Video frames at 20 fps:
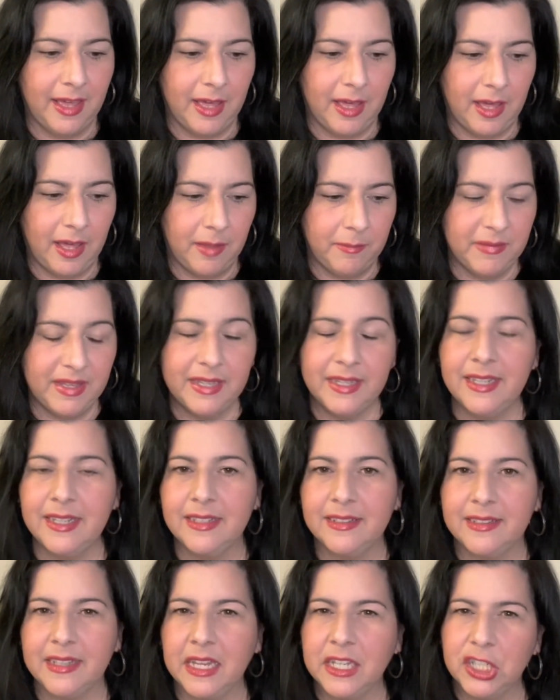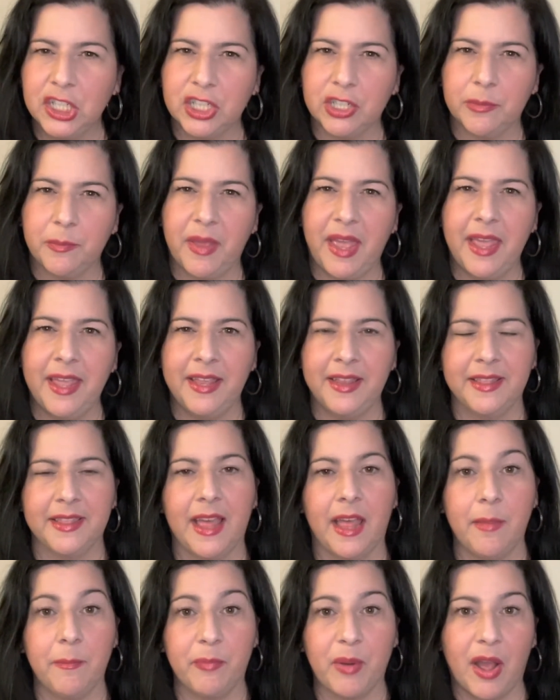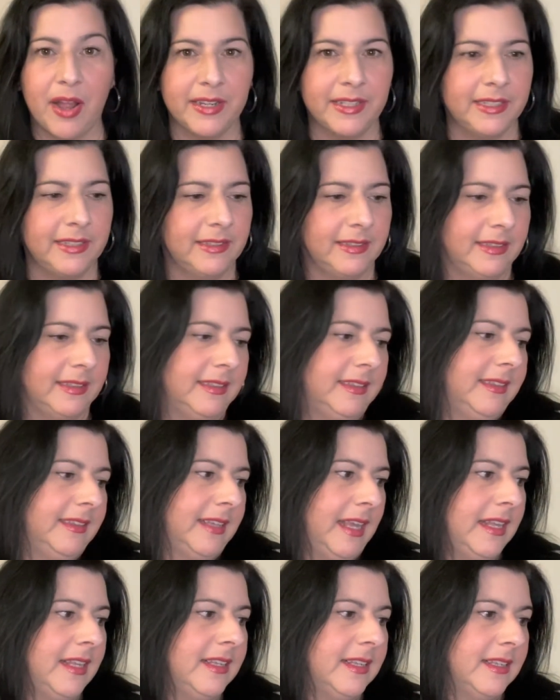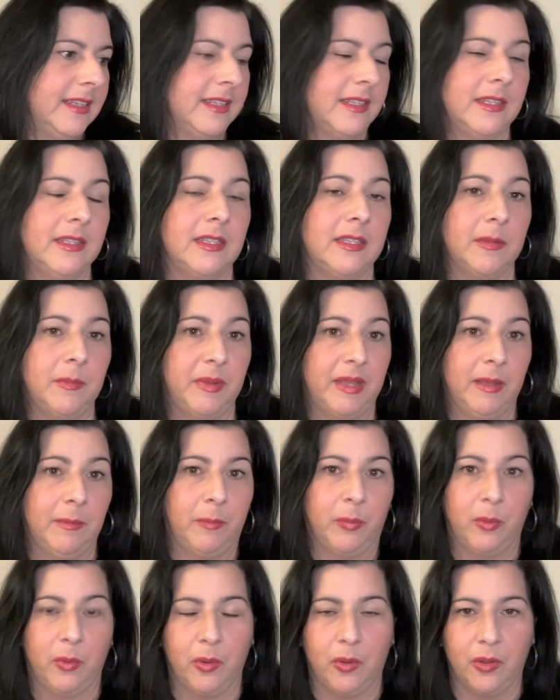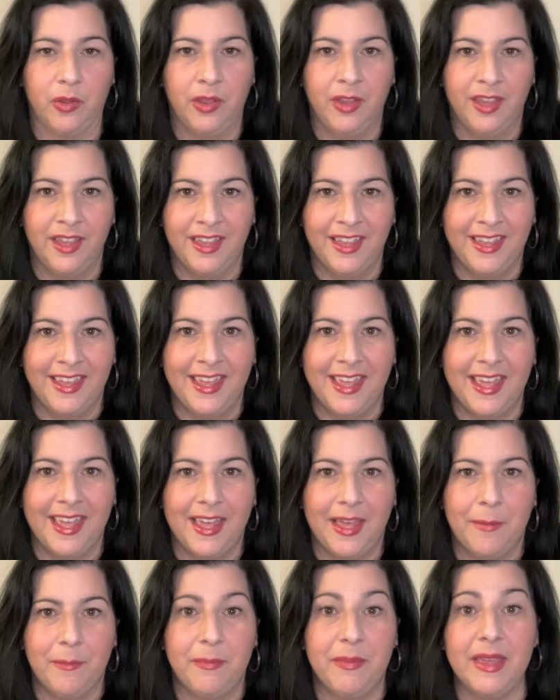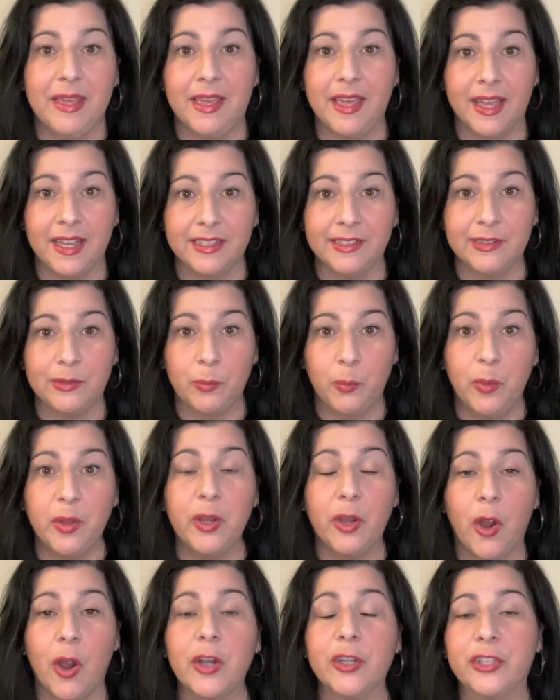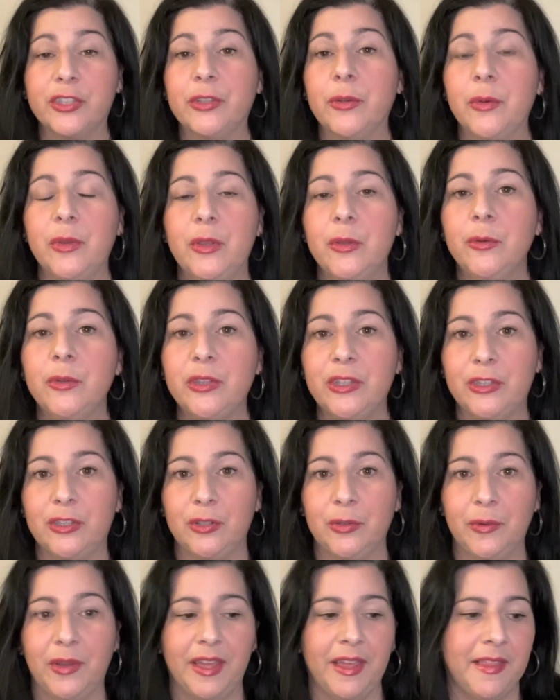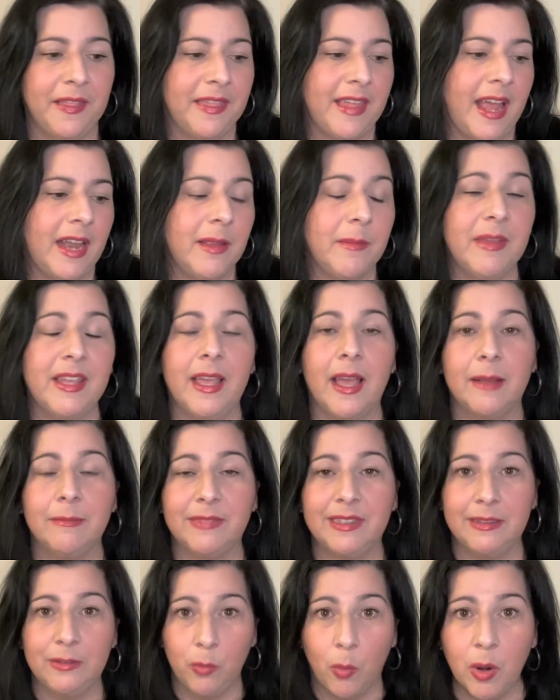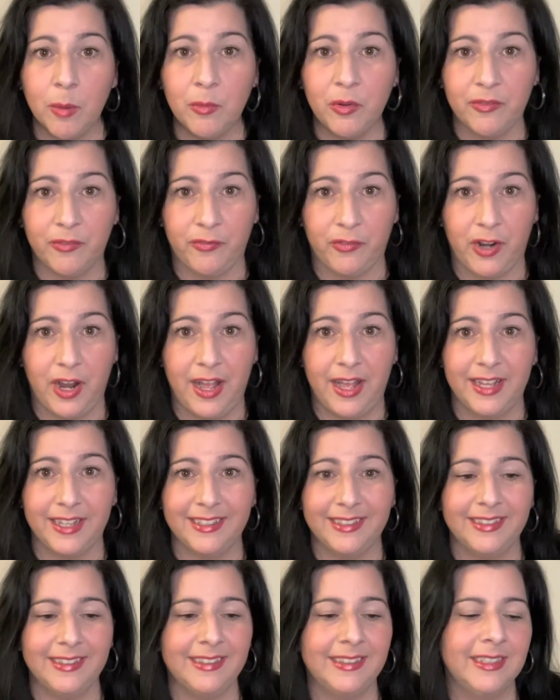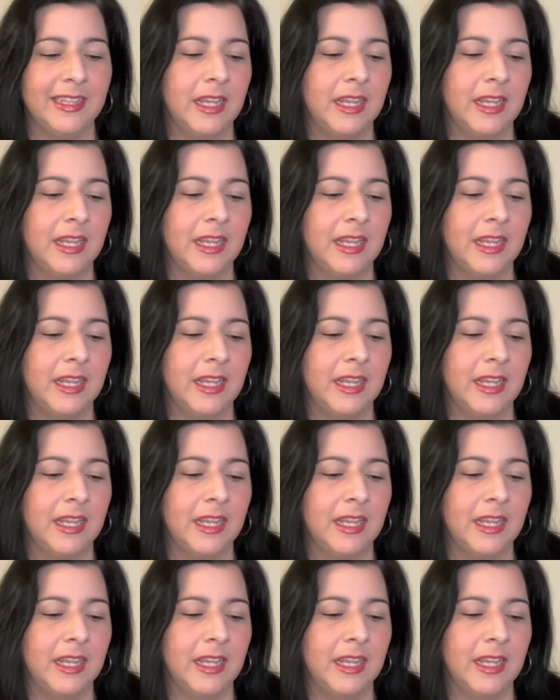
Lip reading: immediate danger pain that bodies send to people, because we are so used to it that it becomes normal for us.